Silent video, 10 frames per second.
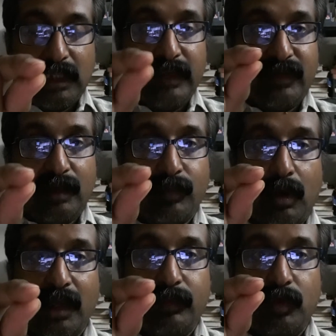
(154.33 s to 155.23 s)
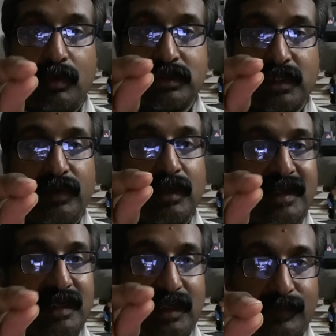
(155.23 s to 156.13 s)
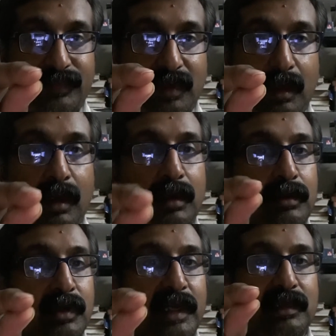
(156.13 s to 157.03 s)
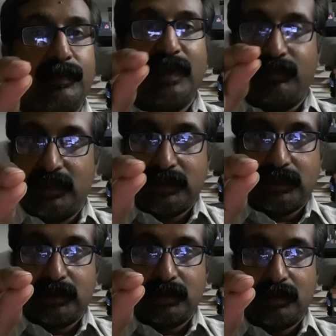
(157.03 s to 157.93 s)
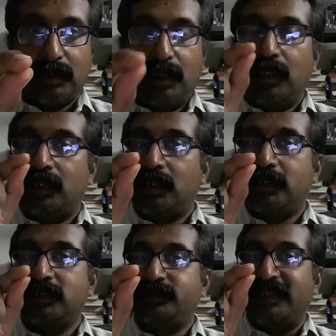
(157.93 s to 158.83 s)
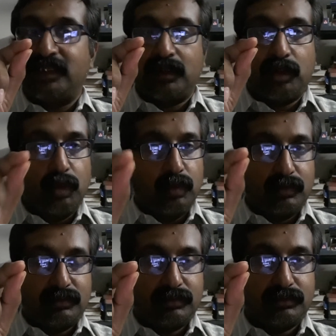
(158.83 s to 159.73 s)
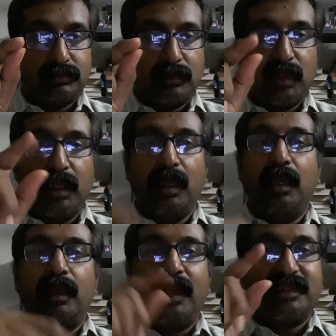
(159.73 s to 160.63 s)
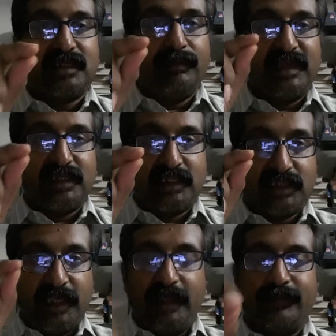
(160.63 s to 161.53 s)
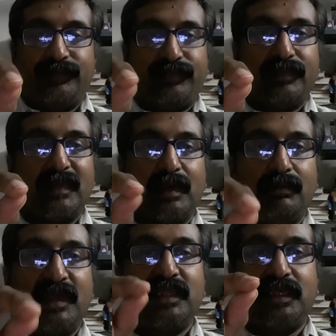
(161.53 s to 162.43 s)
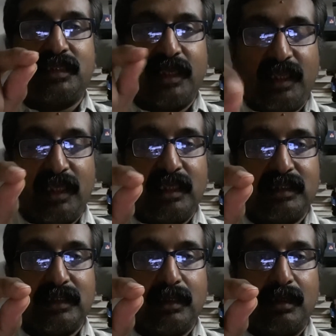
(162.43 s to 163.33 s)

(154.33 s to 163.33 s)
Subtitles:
Even in boggy mucosa, you will get a dip, or you get the bubbles. That is method 2. Next, method 3. Method 3 is